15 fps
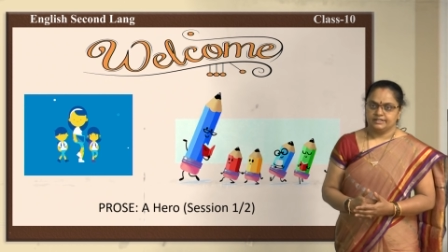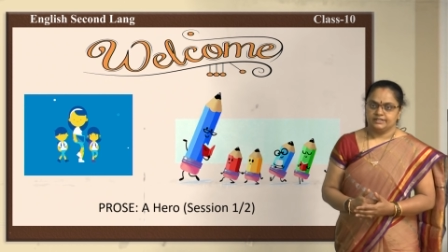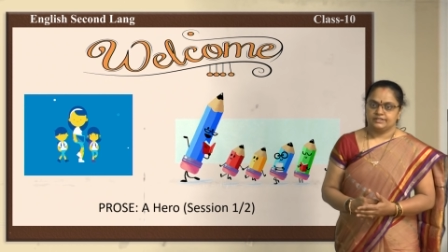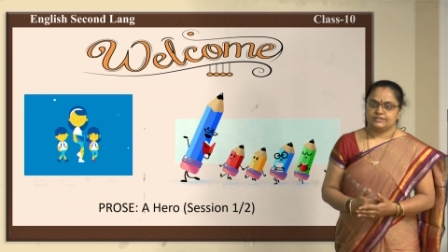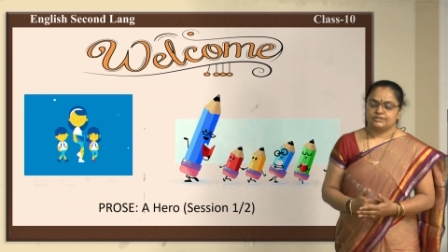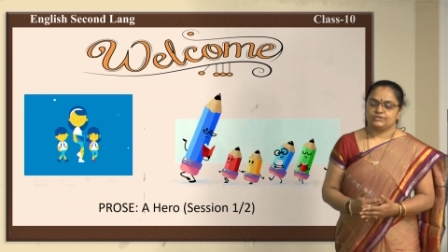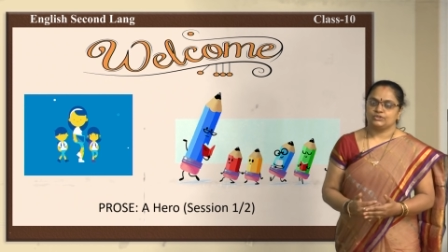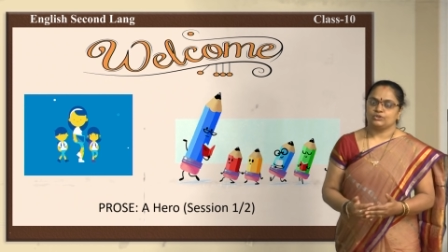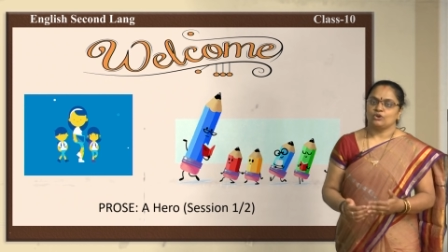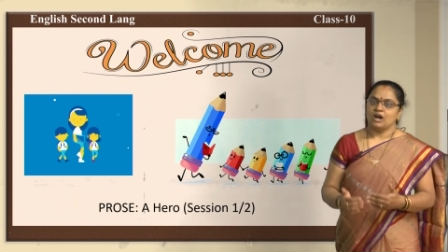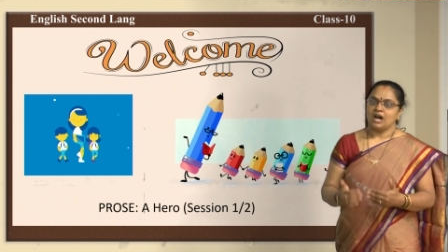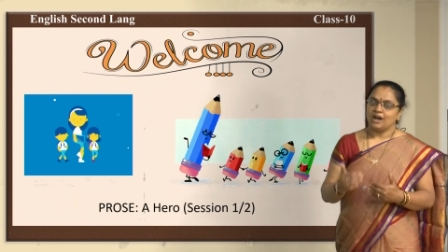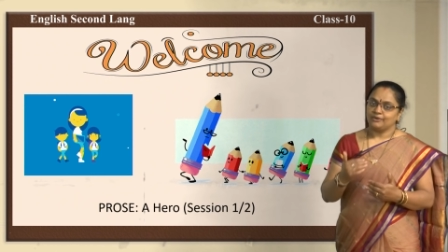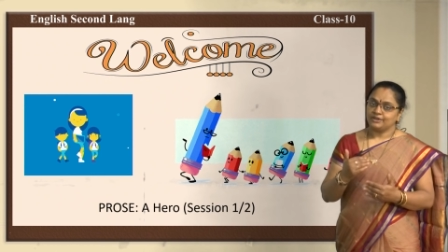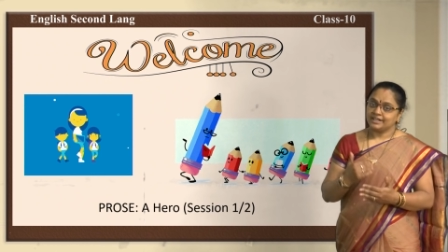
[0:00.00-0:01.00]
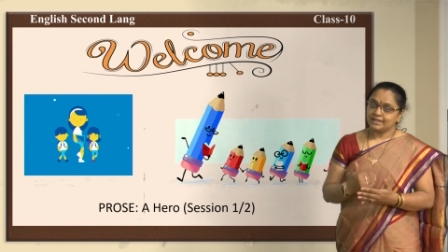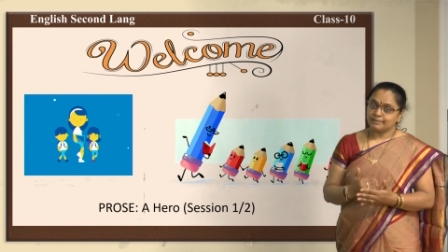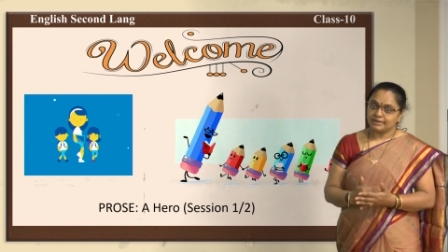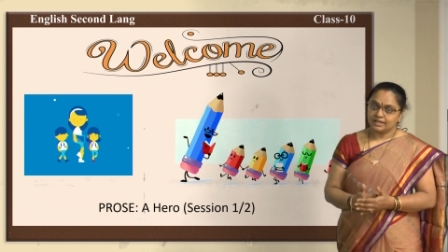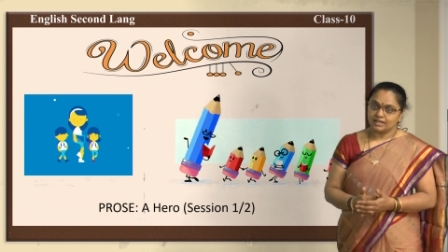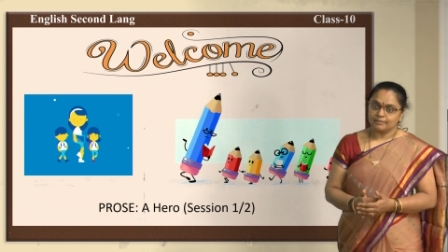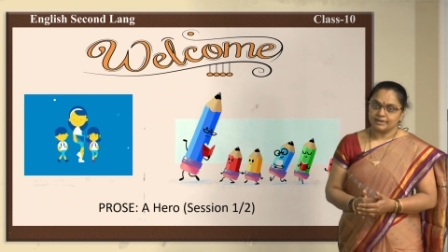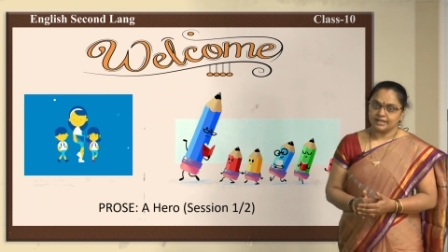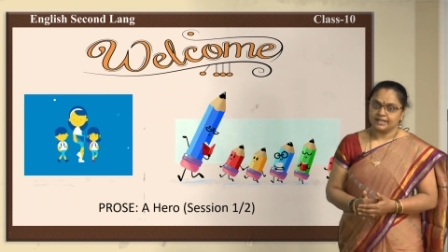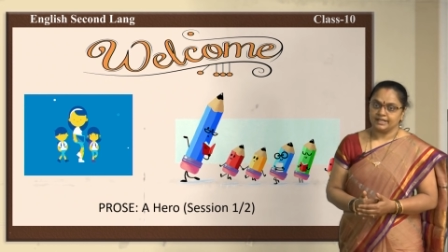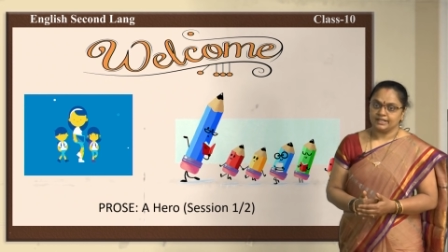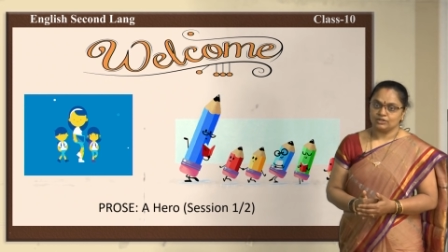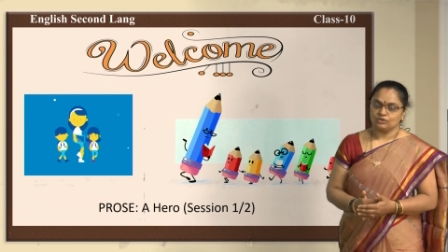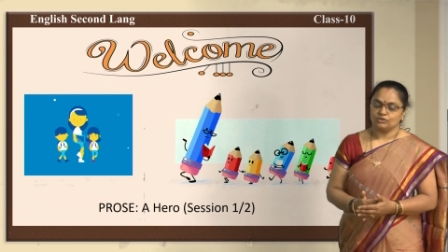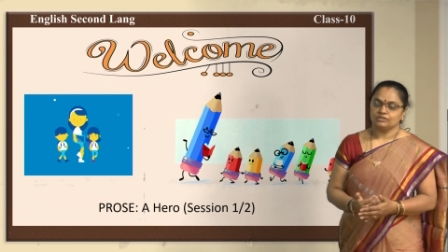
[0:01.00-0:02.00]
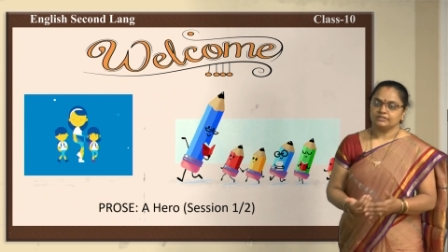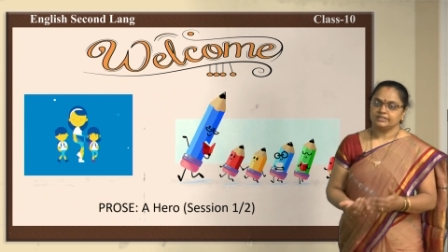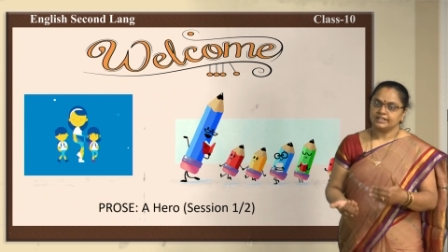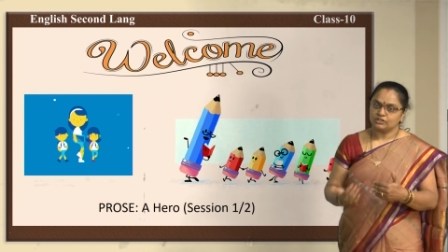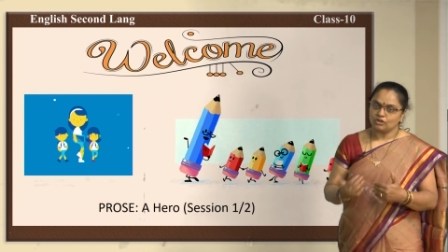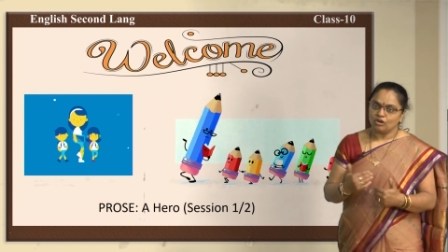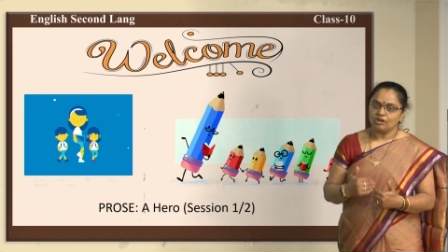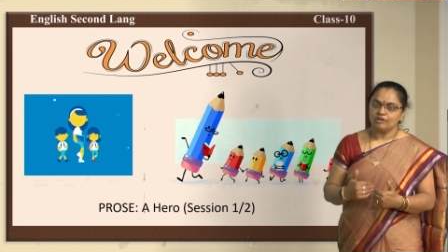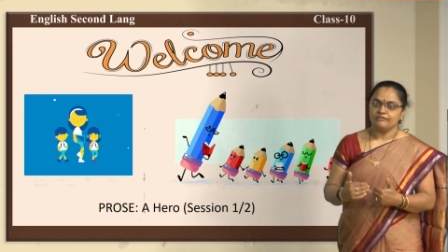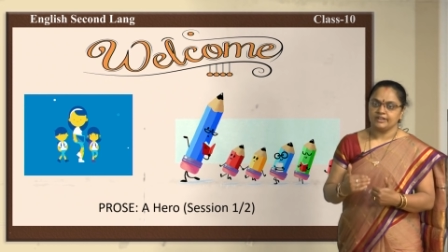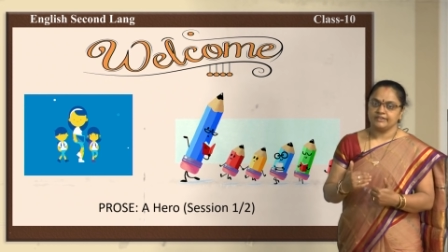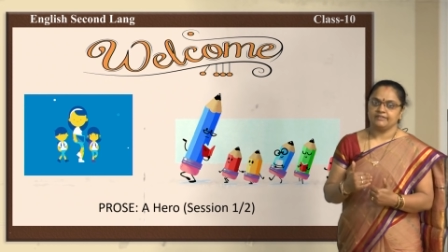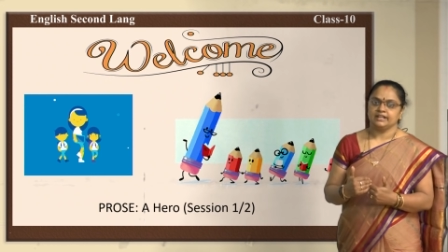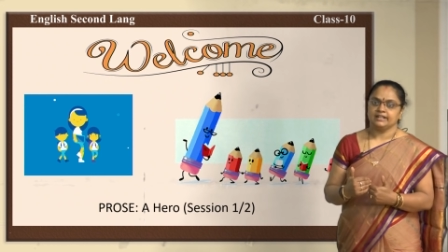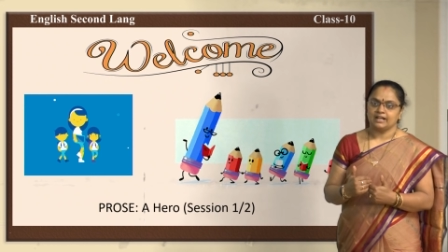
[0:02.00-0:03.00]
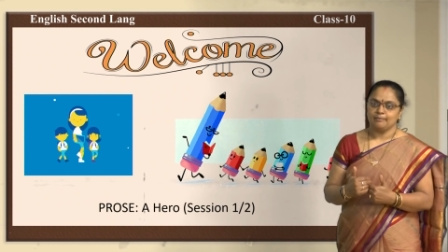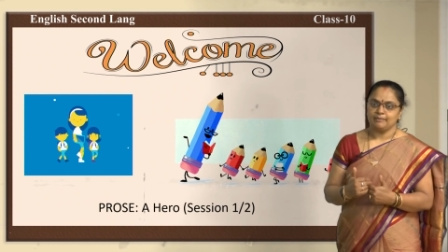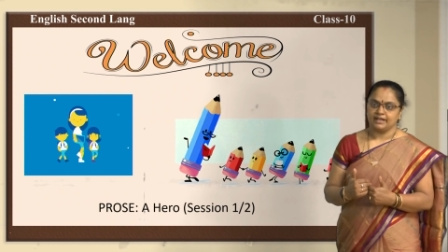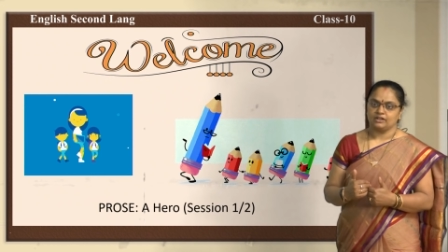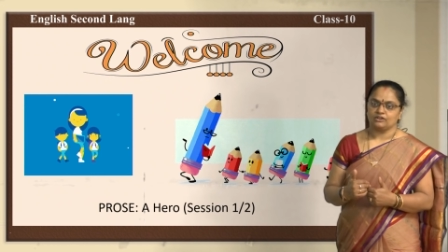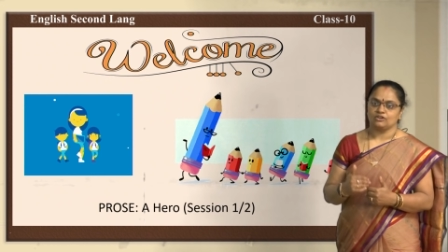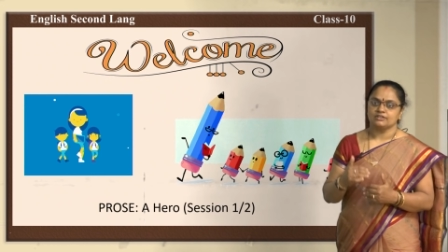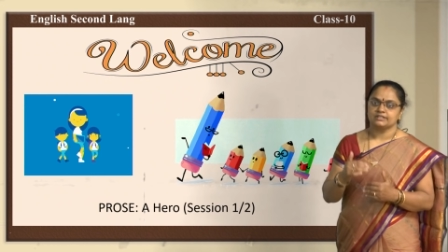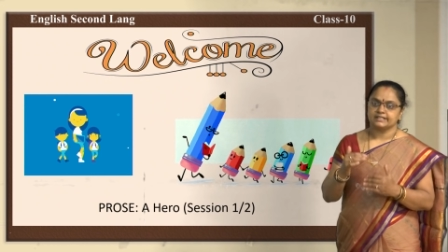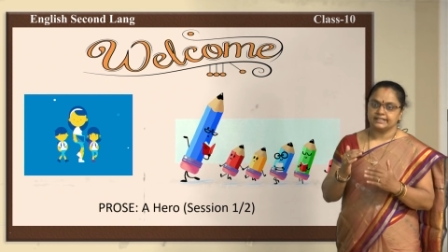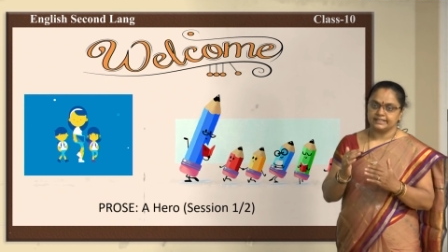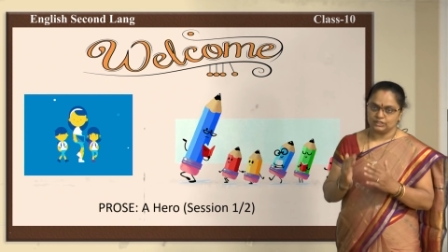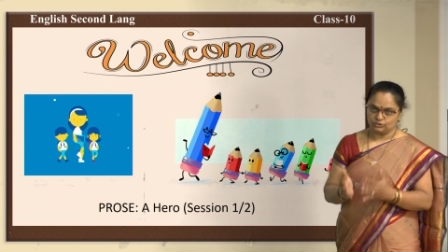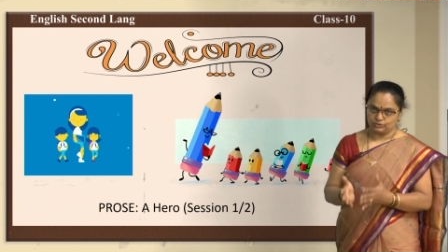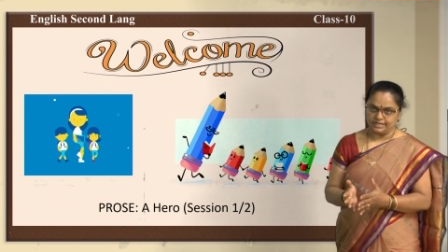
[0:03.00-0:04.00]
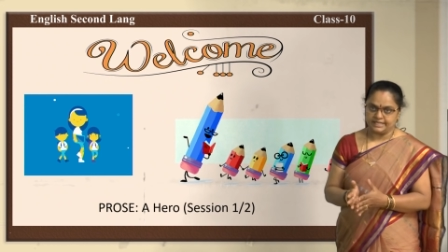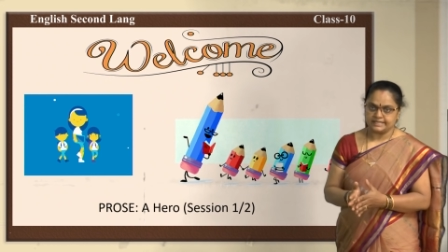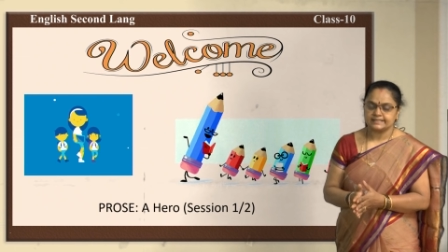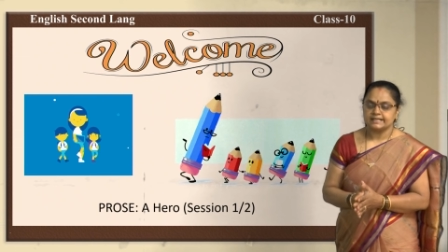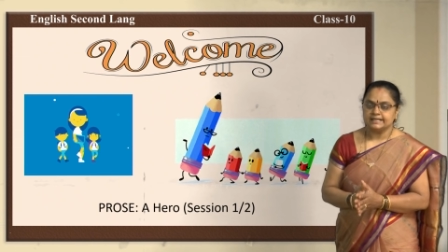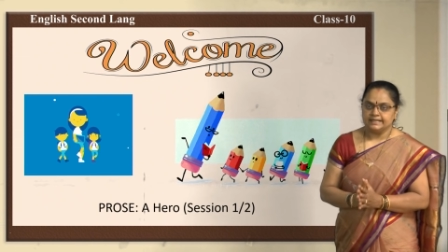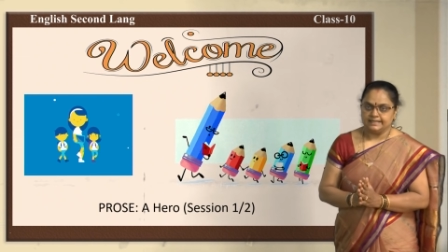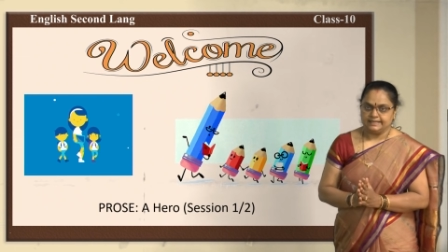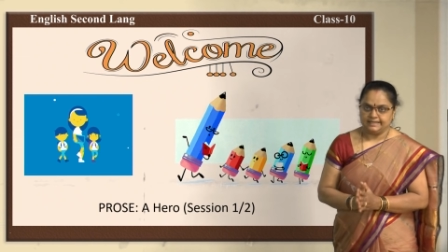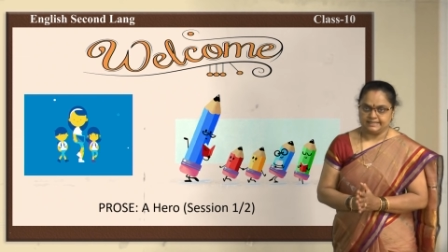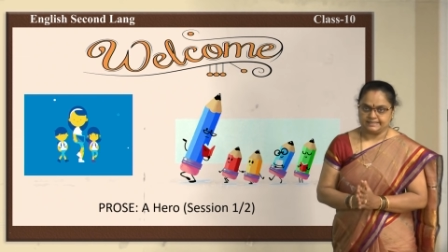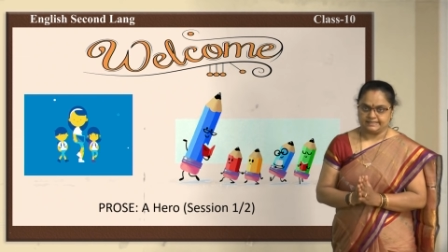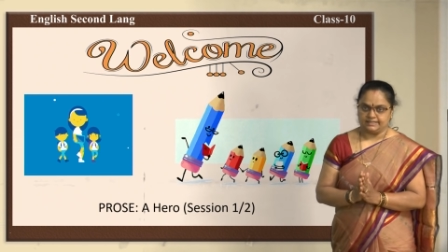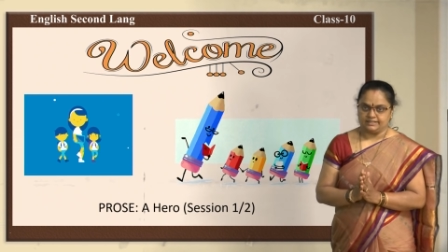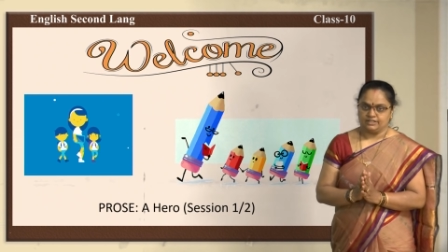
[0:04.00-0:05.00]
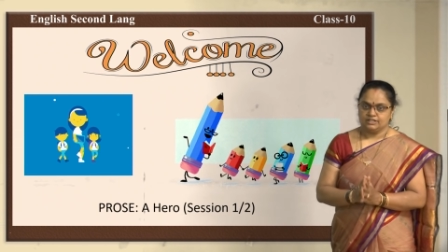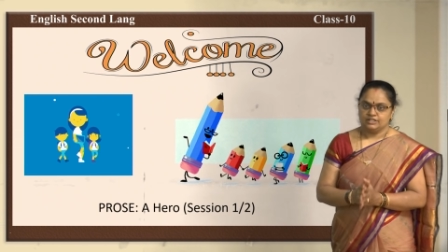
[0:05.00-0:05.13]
So how did he become a hero? That all we will come across in today's lesson.